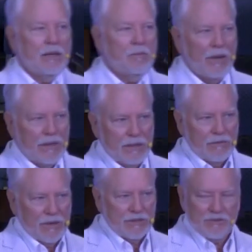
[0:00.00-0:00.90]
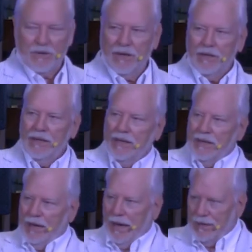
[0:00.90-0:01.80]
pagan restaurant
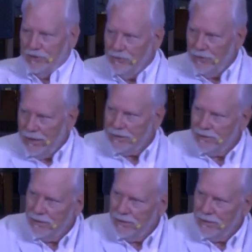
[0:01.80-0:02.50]
and you ate the